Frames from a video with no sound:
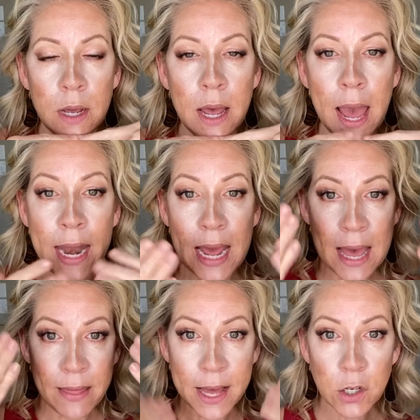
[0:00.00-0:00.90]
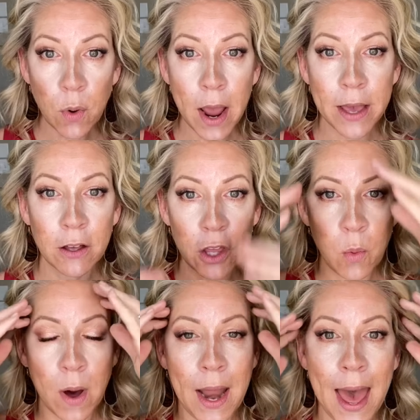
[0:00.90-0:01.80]
And in that triangle, you
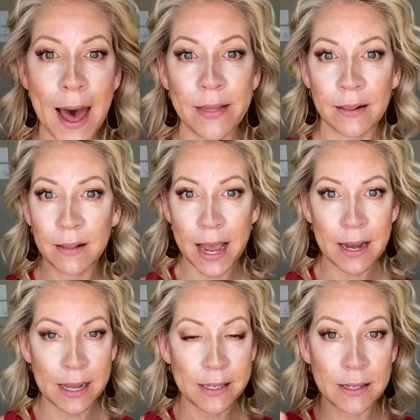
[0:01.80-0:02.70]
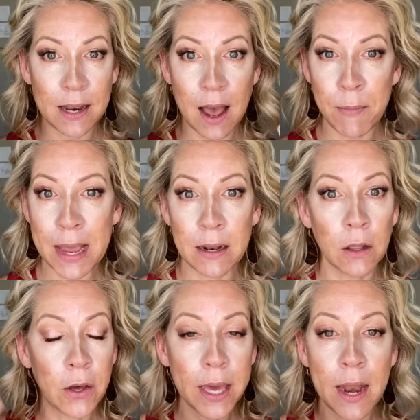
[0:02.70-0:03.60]
want to add the lightness. I mean,
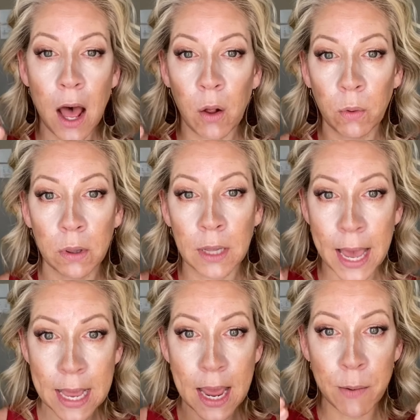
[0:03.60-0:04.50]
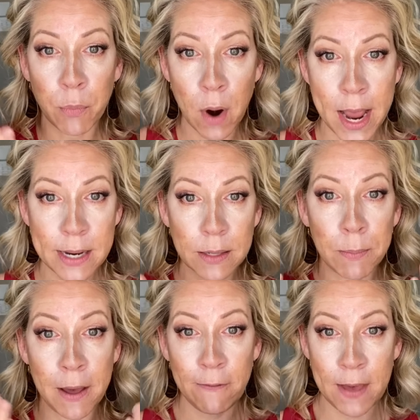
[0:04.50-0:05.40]
look at how light and bright
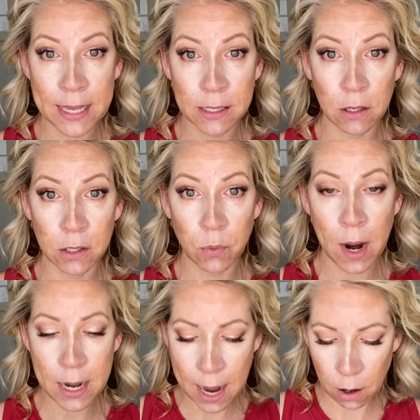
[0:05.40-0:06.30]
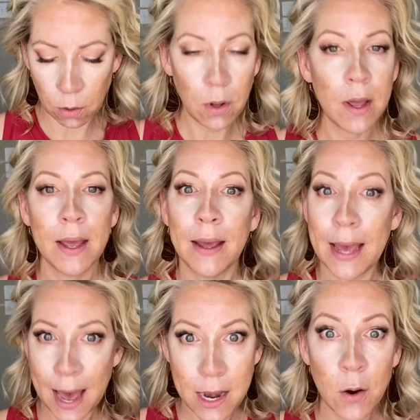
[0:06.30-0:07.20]
my face looks right now.
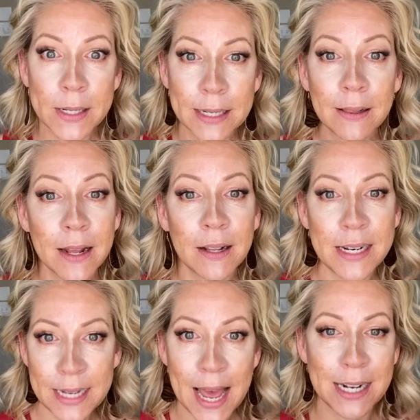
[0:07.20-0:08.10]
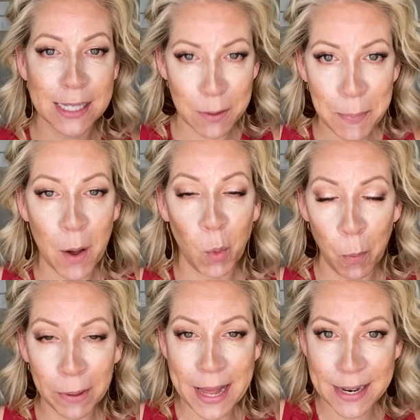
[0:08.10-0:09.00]
I know it's a little intense, but we'll
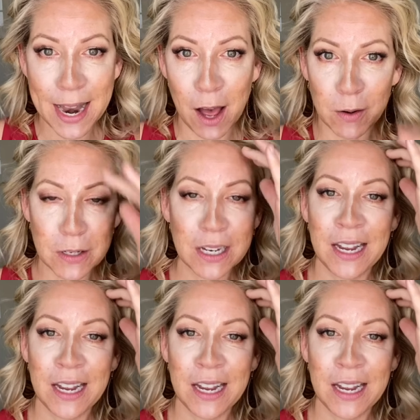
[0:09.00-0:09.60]
blend it out.